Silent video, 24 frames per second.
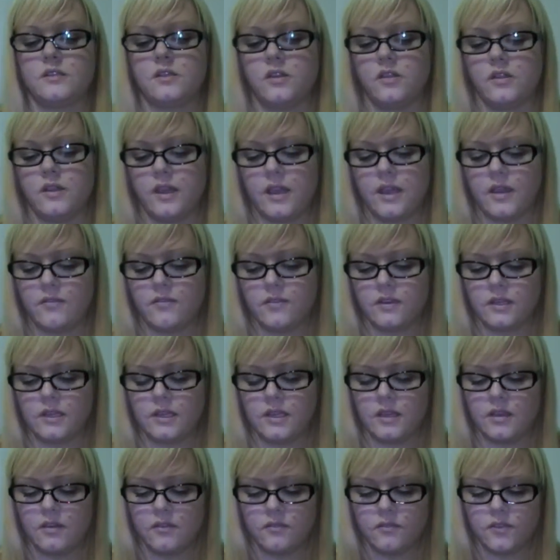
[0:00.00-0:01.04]
All I Have to
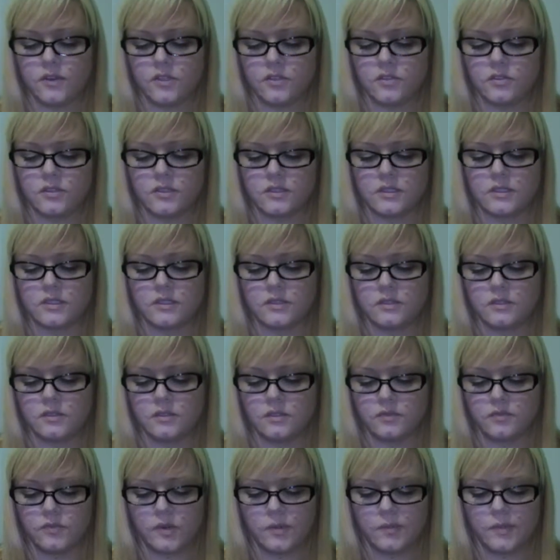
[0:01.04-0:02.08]
Give. Features
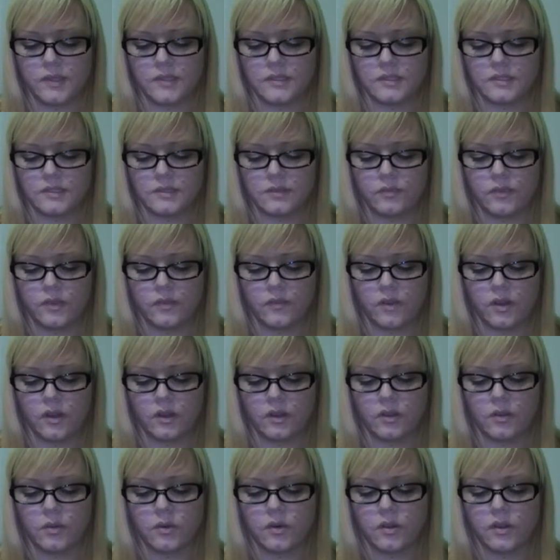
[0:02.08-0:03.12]
exclusive remixes of We've Got It
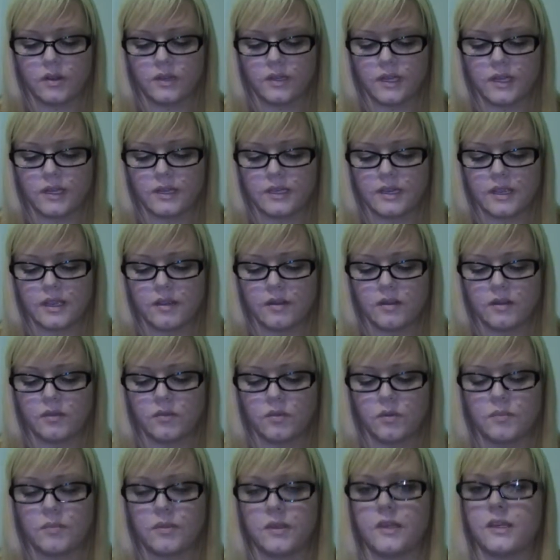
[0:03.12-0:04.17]
Going On, Get Down, and
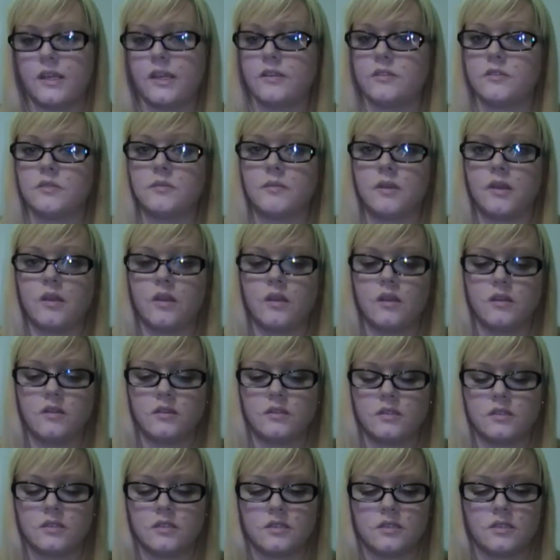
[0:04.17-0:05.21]
Quit Playing Games With My
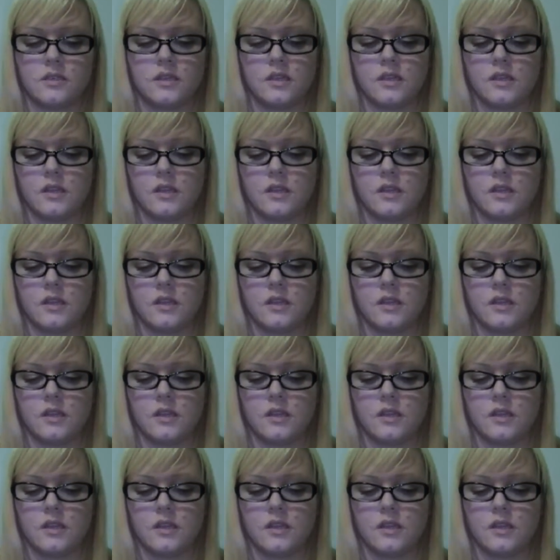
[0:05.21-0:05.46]
Heart.